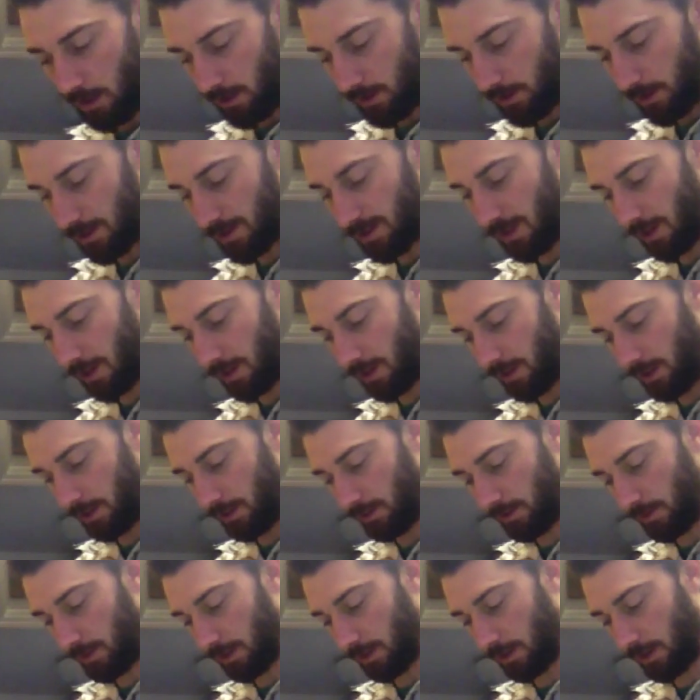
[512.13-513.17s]
to turn it
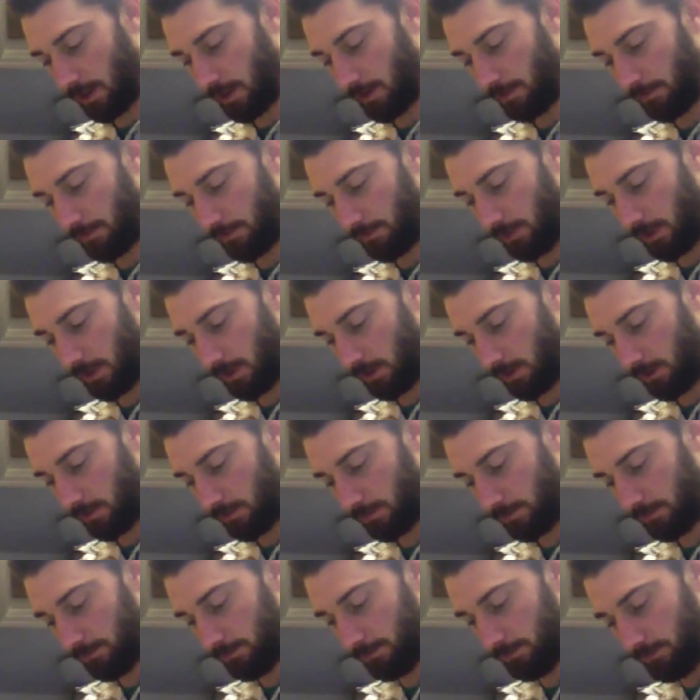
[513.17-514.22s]
into a kind of, you know,
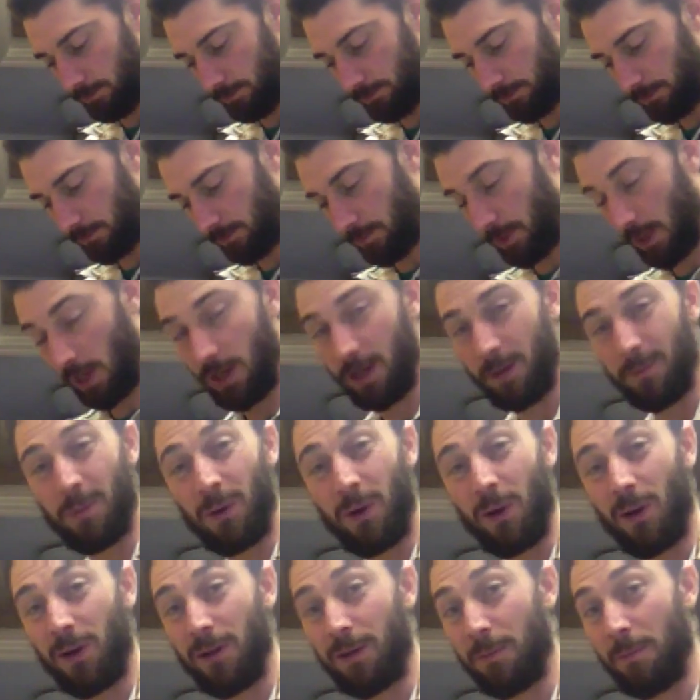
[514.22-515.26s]
pine
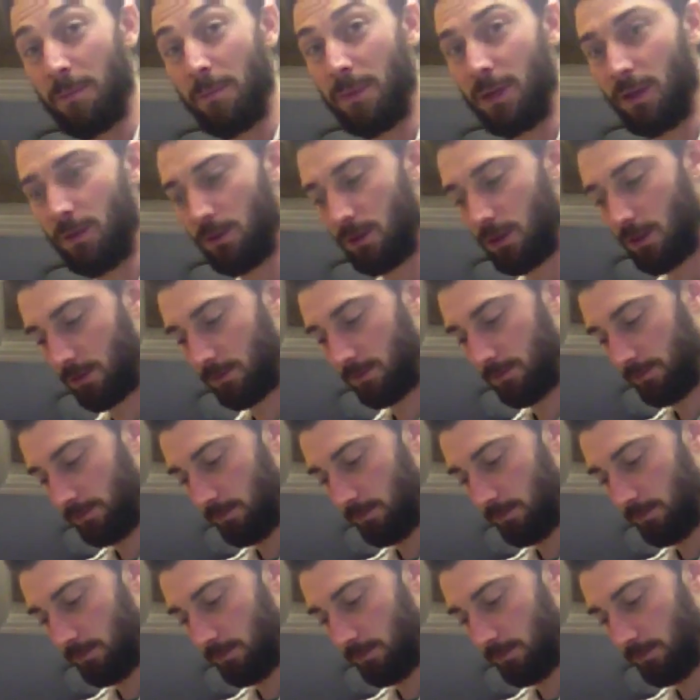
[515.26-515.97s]
pollen milk.